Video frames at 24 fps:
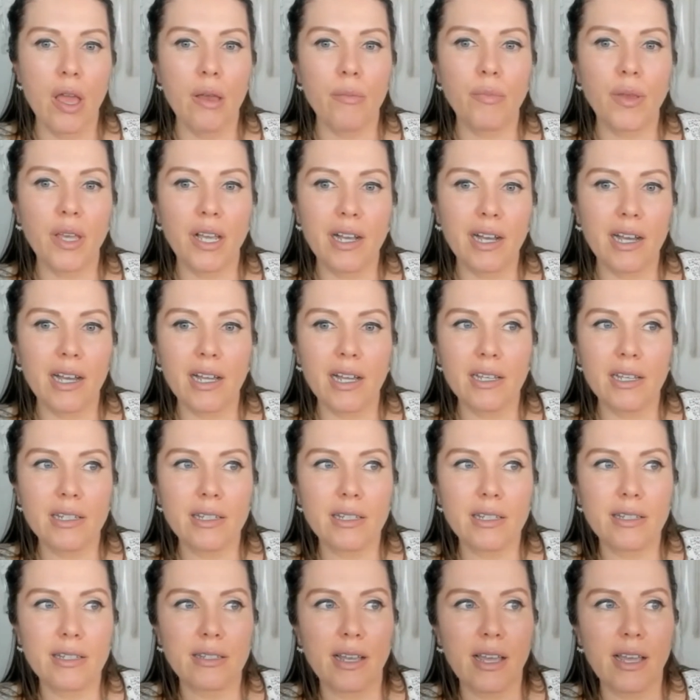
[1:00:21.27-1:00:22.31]

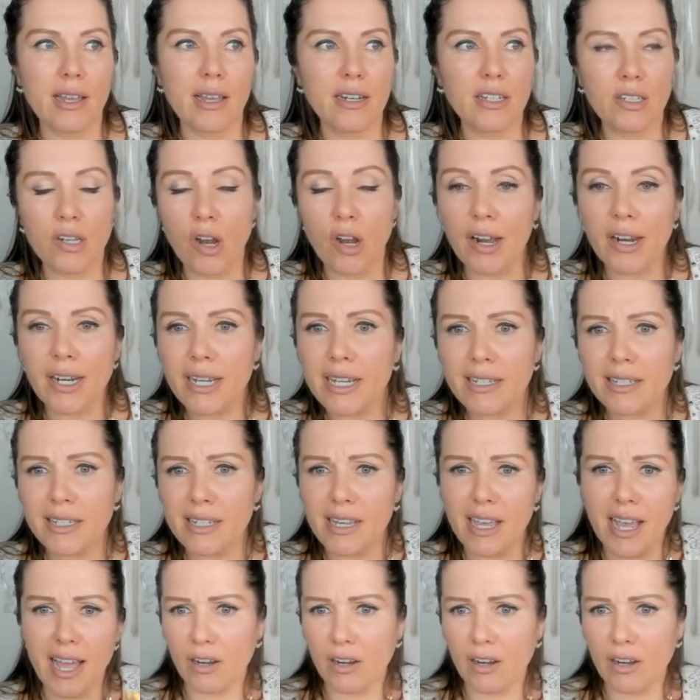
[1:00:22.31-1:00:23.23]
because it is not easy.